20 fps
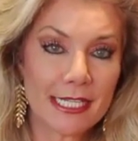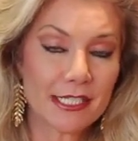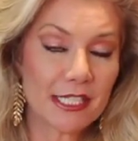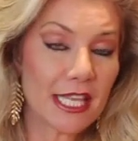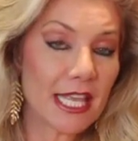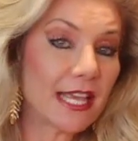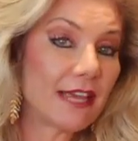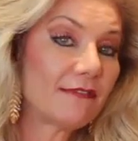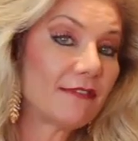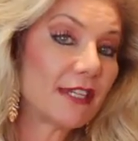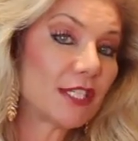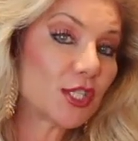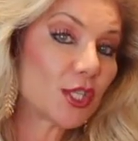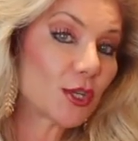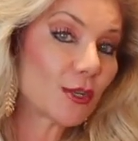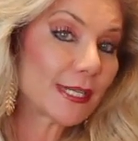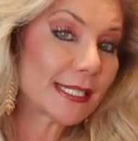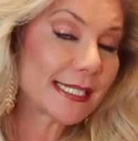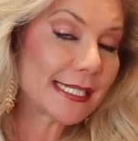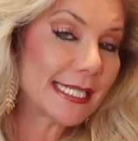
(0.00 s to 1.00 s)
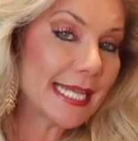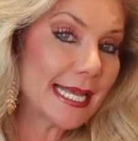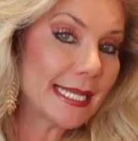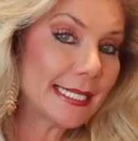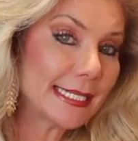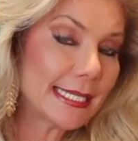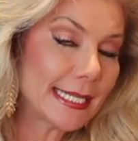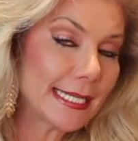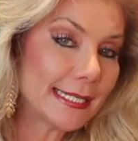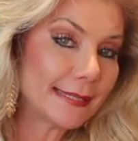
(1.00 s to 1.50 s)
if it's your
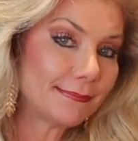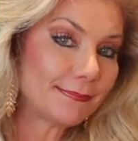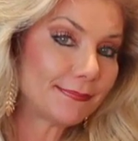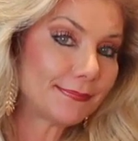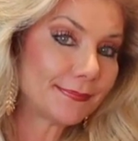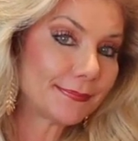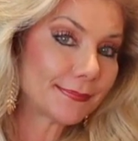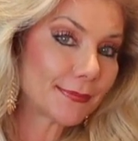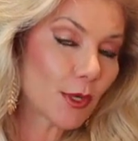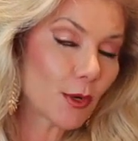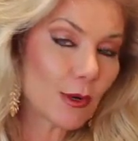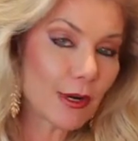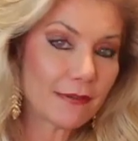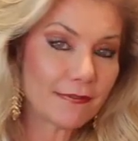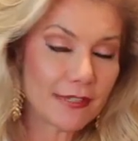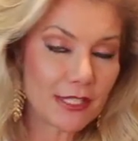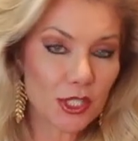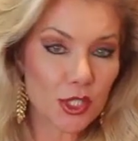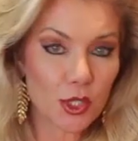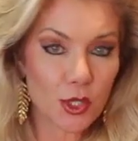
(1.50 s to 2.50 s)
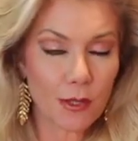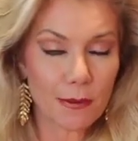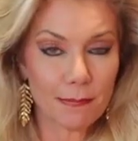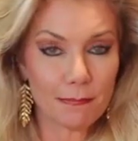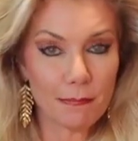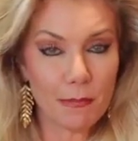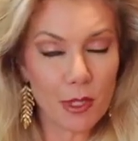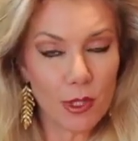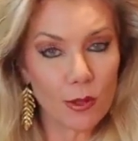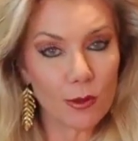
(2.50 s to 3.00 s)
ascendant, Or if it's
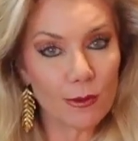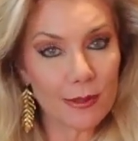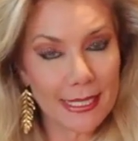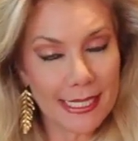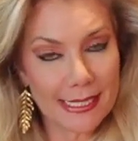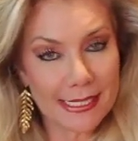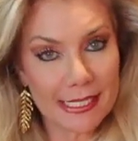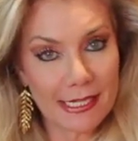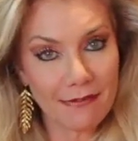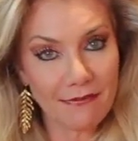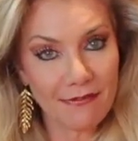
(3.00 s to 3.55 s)
your moon, it's